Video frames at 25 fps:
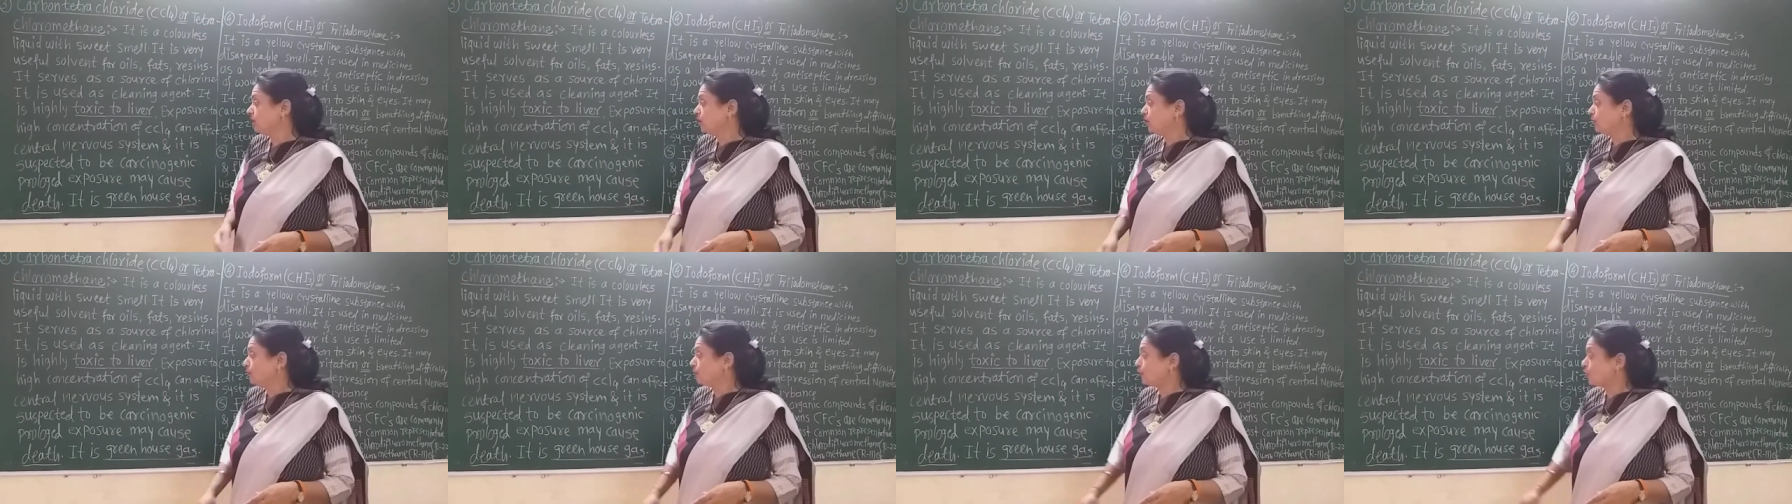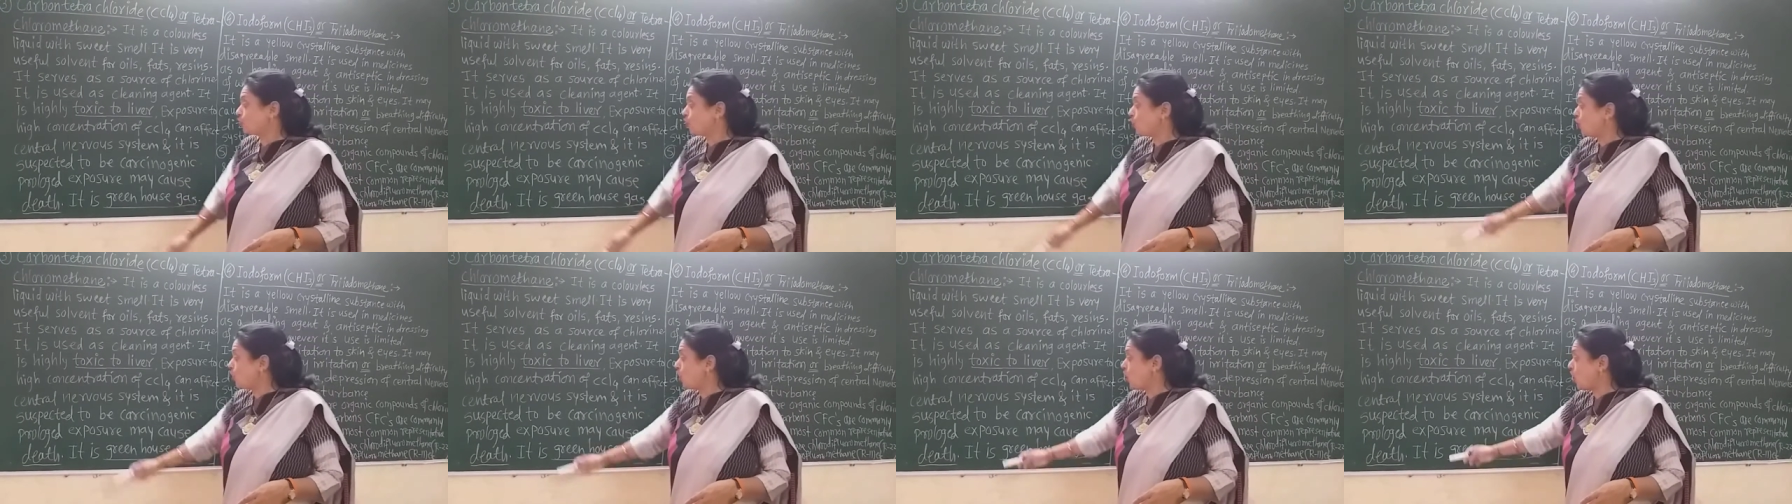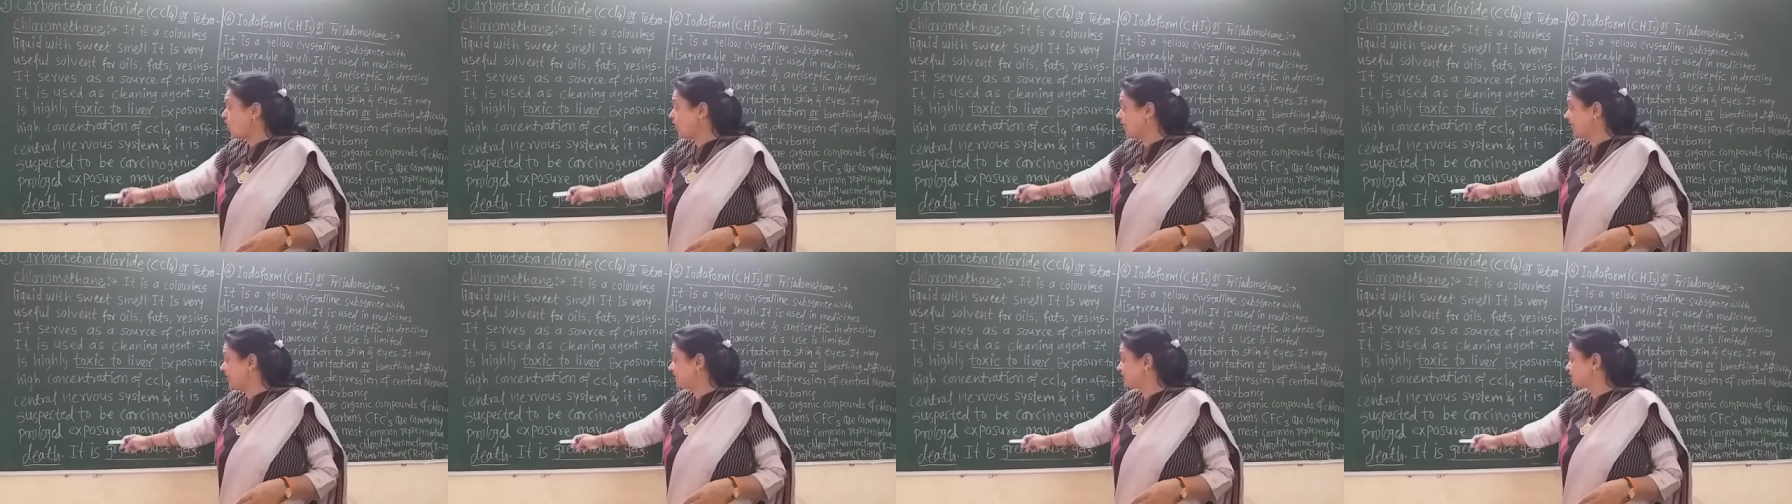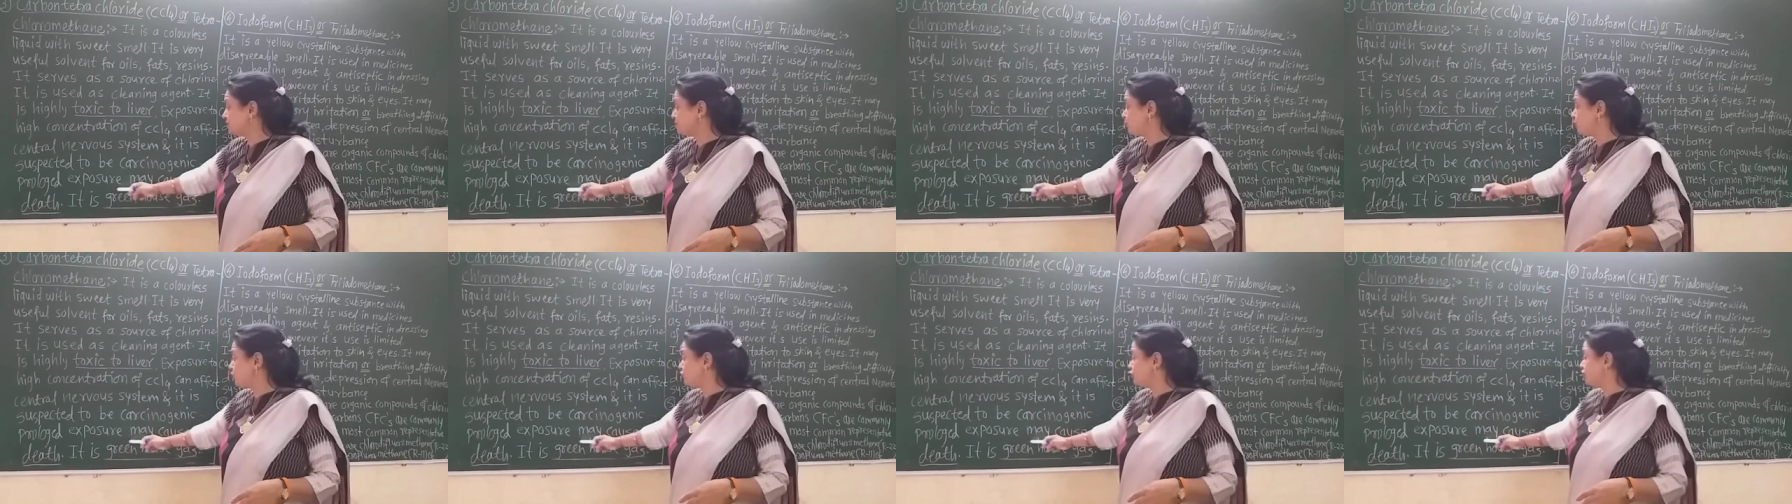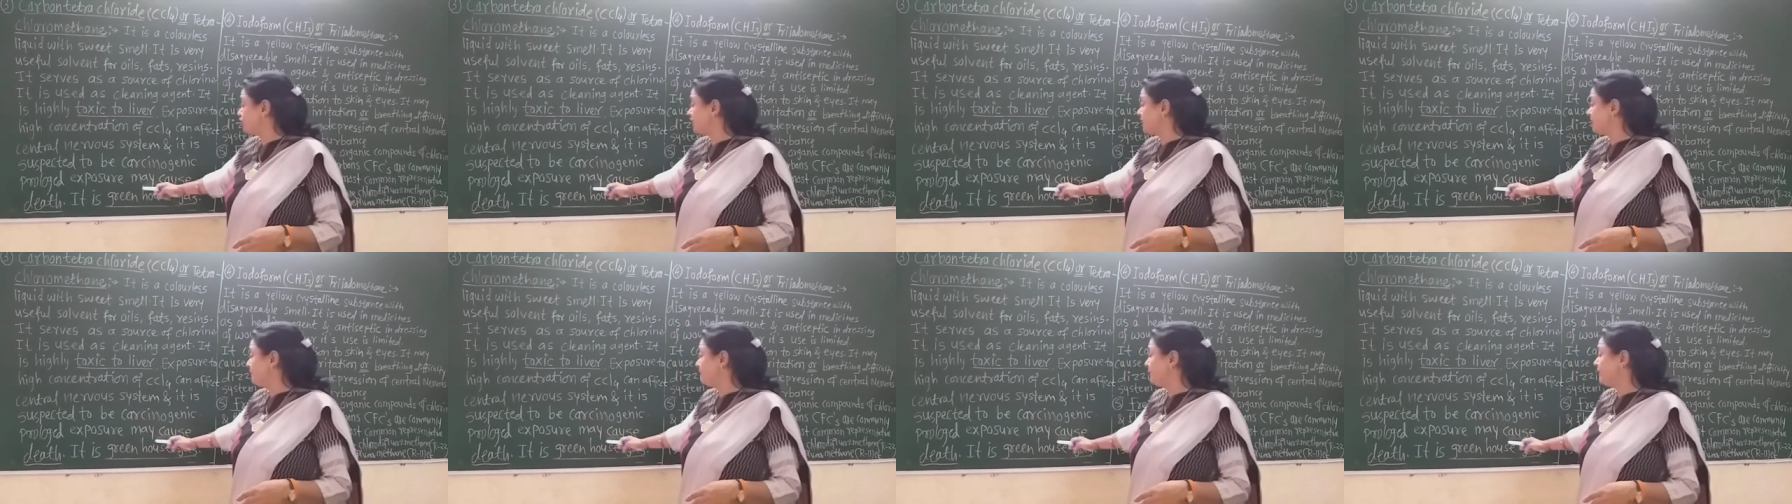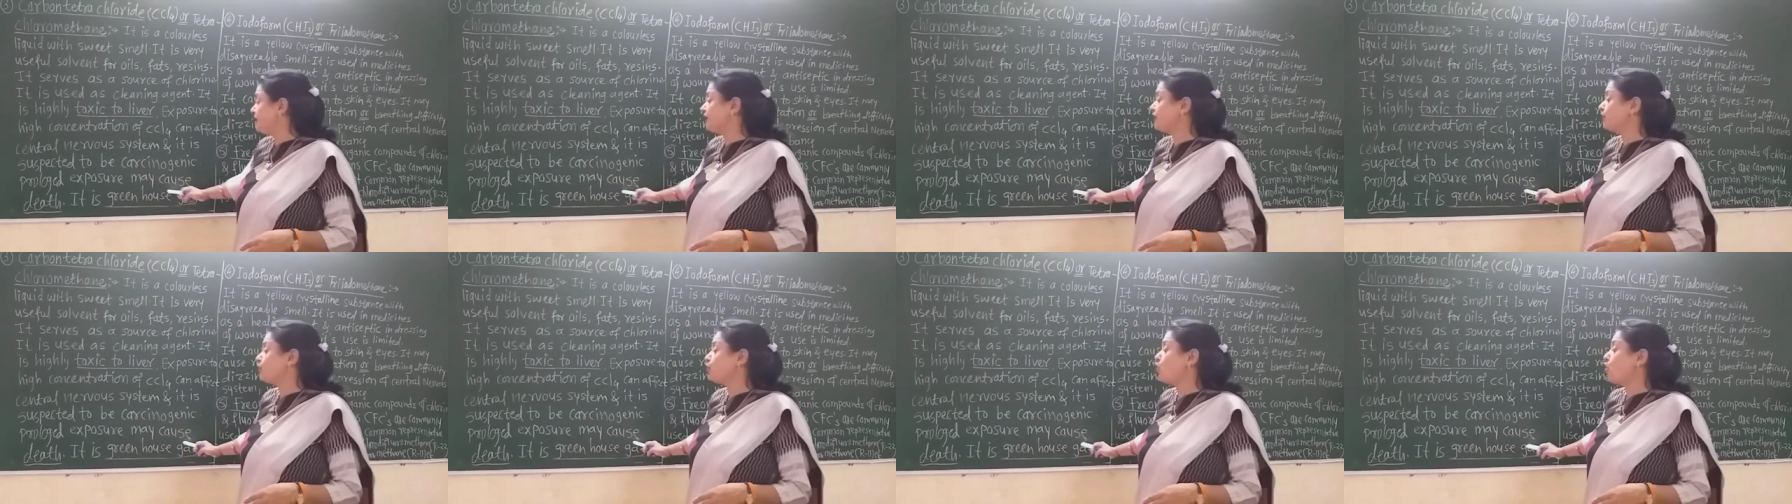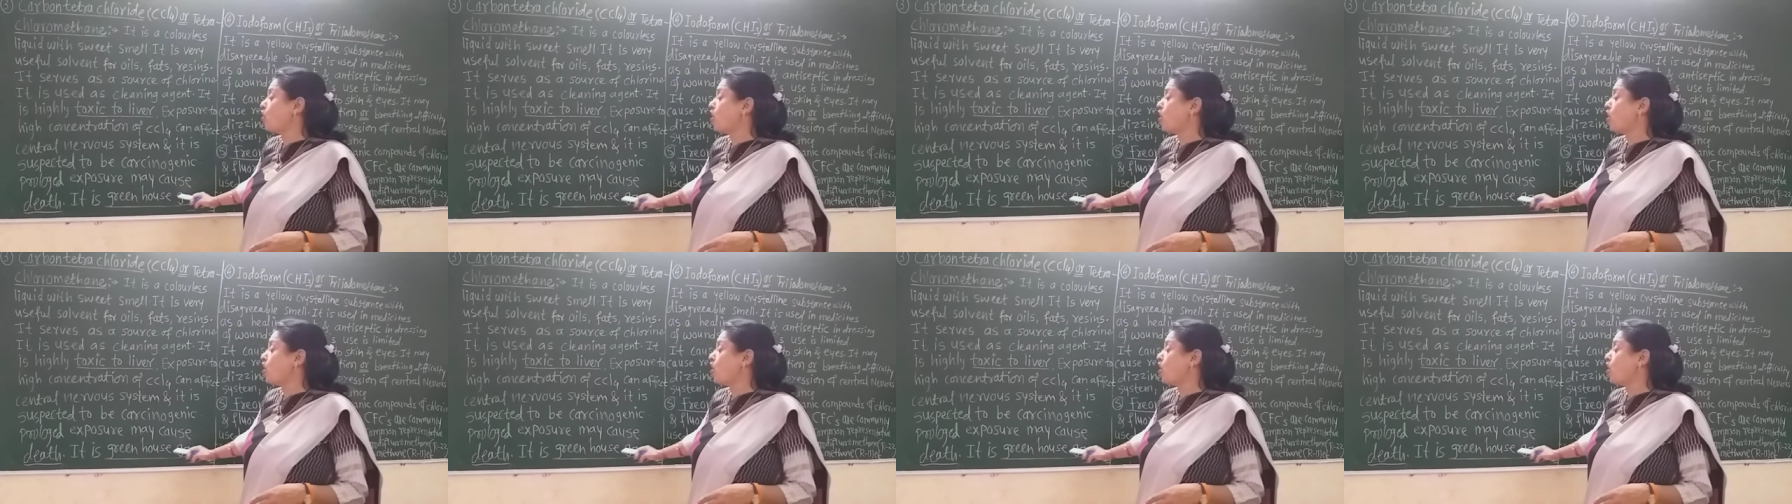Prolonged exposure may